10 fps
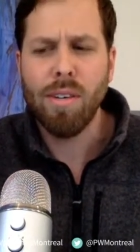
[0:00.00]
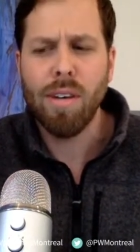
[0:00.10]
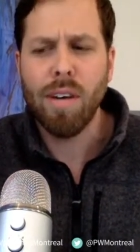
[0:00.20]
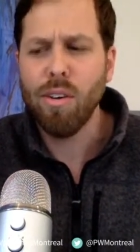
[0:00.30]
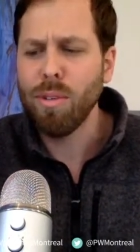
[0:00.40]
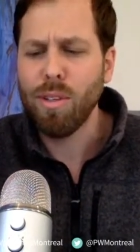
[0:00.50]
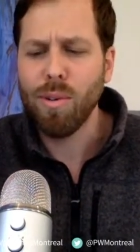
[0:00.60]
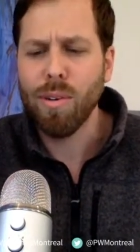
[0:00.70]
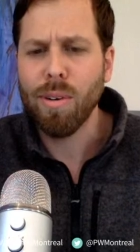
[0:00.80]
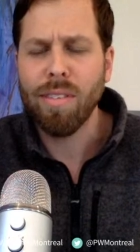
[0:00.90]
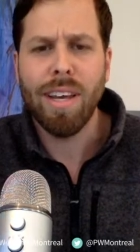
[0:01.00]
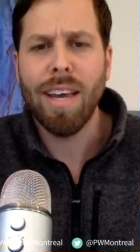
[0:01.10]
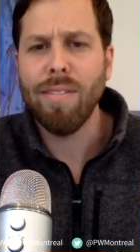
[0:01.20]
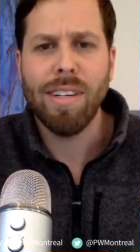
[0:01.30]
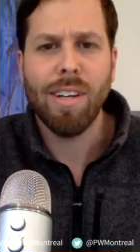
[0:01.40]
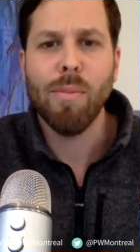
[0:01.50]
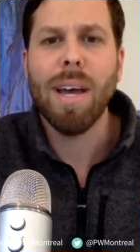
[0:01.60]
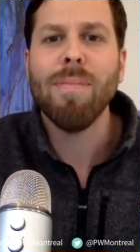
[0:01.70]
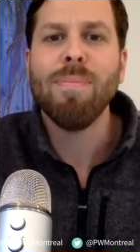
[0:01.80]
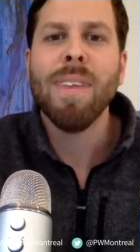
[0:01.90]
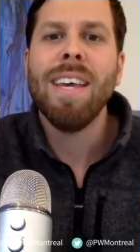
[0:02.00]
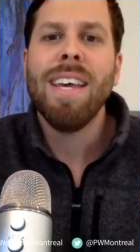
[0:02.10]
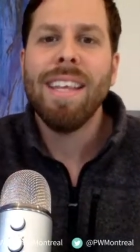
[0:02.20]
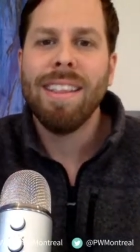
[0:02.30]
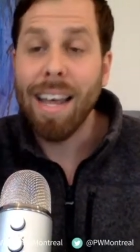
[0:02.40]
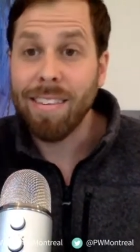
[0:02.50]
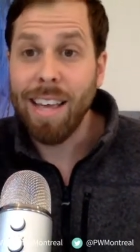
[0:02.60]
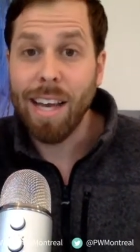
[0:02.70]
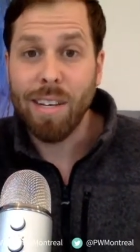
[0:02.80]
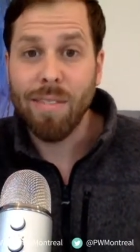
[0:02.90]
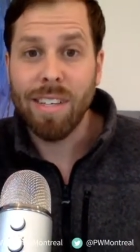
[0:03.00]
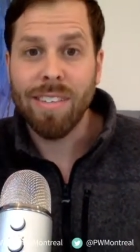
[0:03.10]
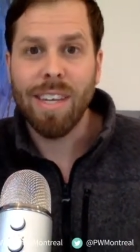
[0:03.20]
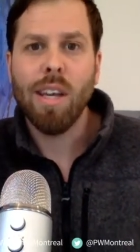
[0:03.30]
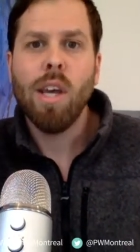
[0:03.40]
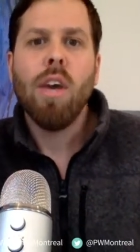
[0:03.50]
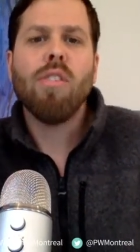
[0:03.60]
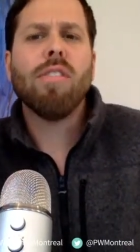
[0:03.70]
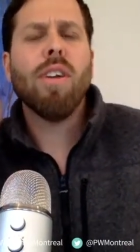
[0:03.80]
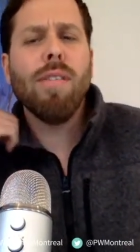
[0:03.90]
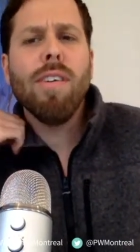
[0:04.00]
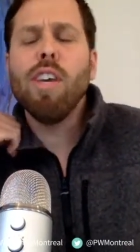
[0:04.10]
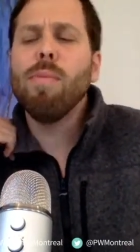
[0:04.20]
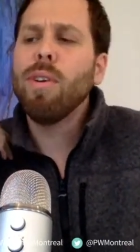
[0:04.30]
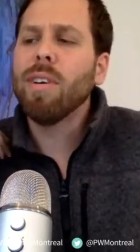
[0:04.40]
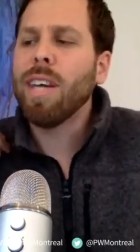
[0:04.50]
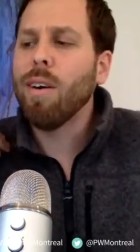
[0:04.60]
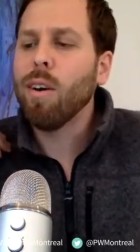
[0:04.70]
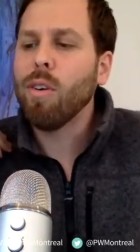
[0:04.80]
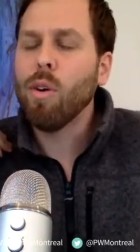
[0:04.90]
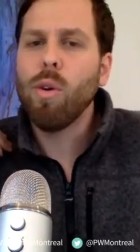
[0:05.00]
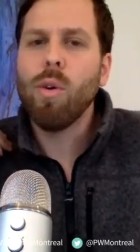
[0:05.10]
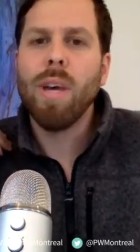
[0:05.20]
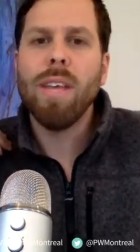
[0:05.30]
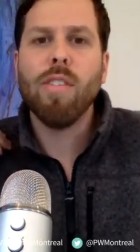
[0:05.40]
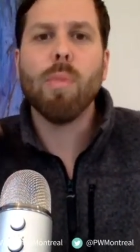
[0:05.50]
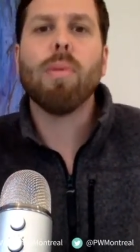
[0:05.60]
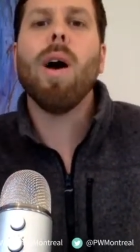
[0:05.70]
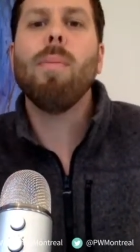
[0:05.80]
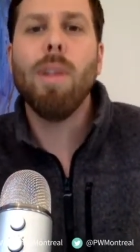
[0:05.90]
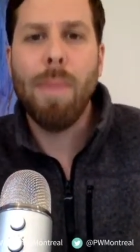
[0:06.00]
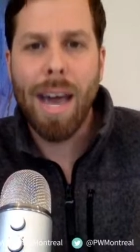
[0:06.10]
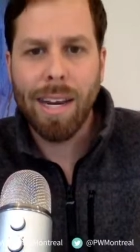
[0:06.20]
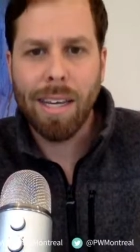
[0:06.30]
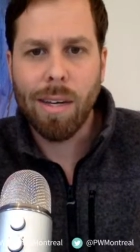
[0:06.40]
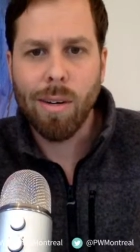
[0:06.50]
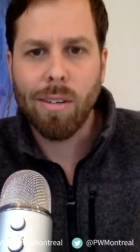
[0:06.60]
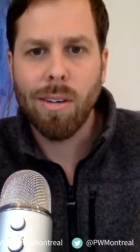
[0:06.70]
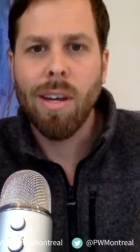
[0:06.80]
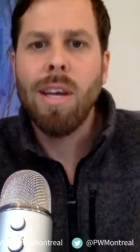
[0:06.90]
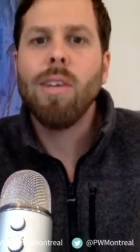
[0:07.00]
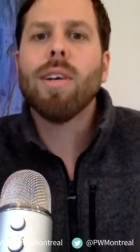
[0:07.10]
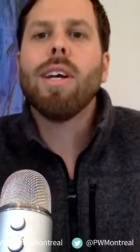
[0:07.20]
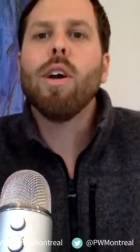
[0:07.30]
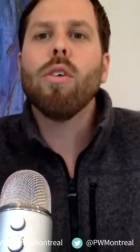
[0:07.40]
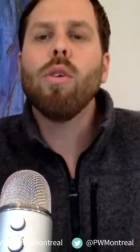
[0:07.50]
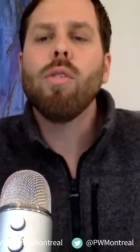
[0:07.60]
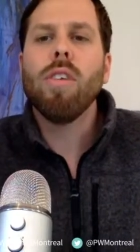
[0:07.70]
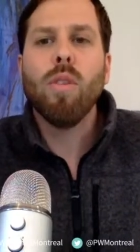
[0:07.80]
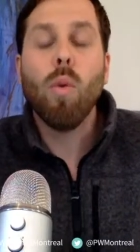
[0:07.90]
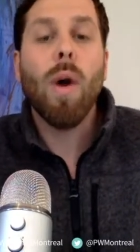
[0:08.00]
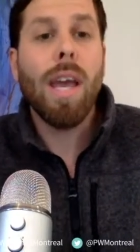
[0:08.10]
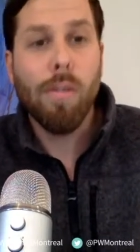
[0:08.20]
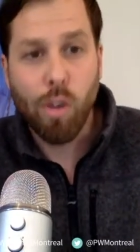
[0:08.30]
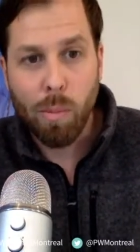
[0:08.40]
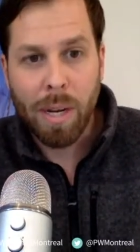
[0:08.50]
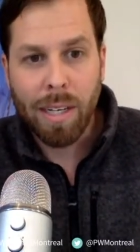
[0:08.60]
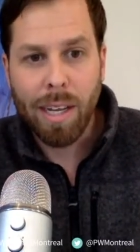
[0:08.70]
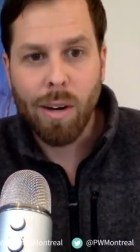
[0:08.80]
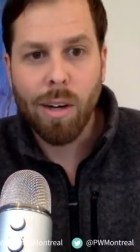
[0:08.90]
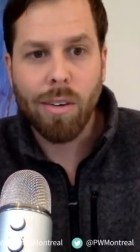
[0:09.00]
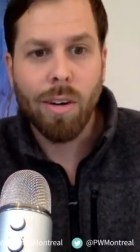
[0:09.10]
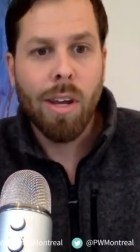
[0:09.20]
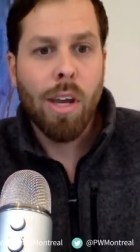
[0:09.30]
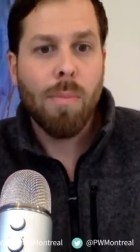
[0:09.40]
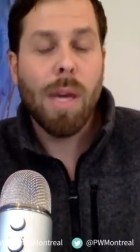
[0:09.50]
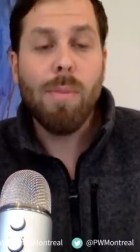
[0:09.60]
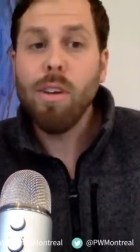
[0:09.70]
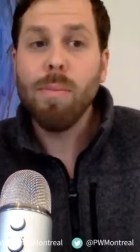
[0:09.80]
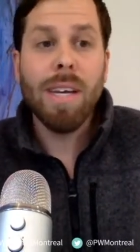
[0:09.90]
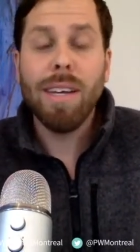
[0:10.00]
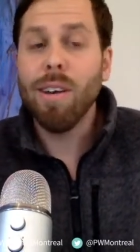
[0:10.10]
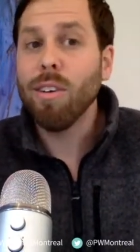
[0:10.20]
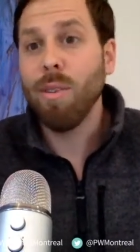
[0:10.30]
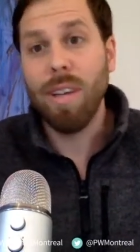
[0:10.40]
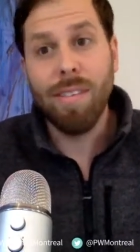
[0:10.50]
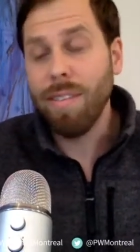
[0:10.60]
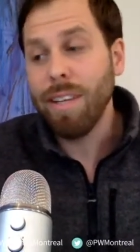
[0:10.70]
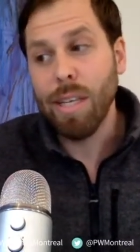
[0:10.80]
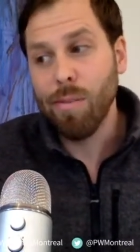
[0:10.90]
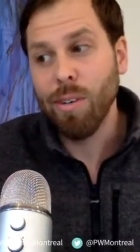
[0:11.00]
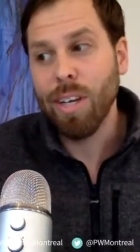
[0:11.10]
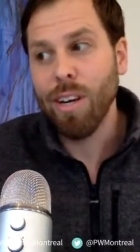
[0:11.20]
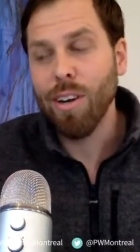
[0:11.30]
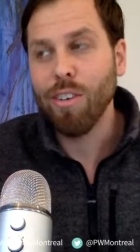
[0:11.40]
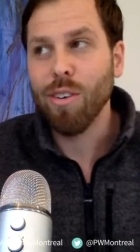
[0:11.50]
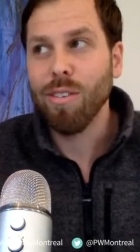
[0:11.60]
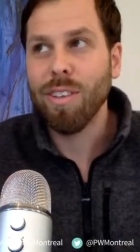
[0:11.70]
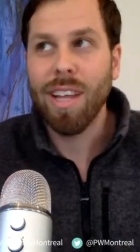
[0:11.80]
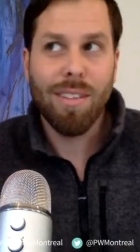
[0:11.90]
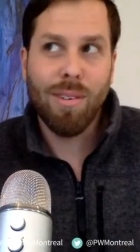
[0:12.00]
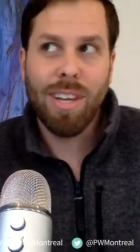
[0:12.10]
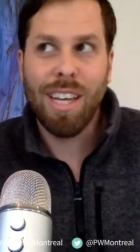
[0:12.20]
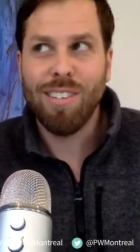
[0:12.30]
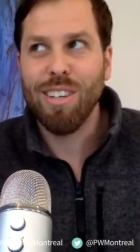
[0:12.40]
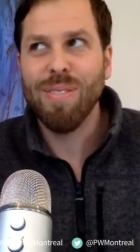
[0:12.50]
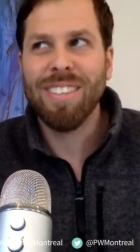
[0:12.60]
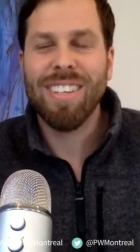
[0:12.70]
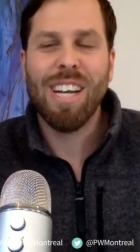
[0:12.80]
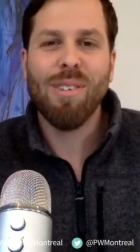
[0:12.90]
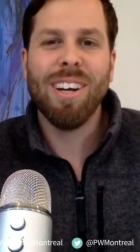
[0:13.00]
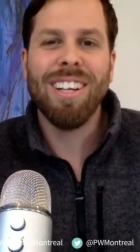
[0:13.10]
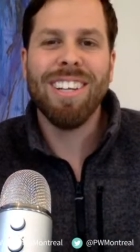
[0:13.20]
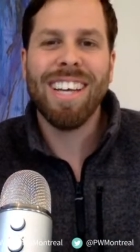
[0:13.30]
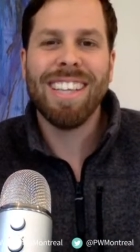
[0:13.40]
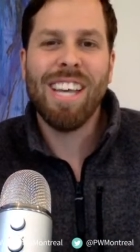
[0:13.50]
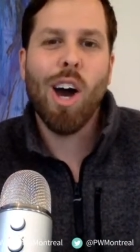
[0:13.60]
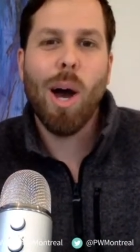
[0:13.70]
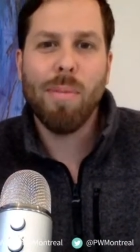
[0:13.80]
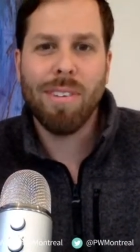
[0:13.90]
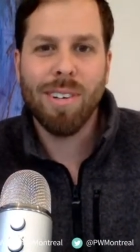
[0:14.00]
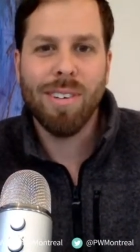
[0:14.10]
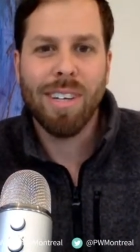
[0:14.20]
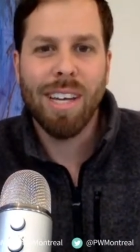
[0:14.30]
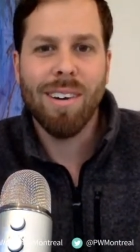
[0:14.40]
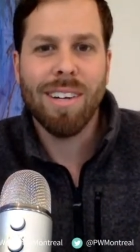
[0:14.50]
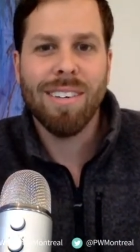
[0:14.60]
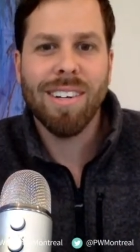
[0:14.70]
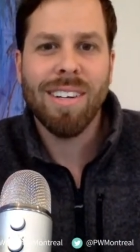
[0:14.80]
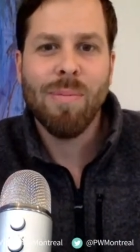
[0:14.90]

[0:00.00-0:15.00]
I don't know what the order is. I have it here. But that's the activity today. So start thinking about your character who is the problematic character. Your character who's in the way of your main character. Maybe your main character is the evil character, so that's okay too. But today we're going to look at the obstacle character.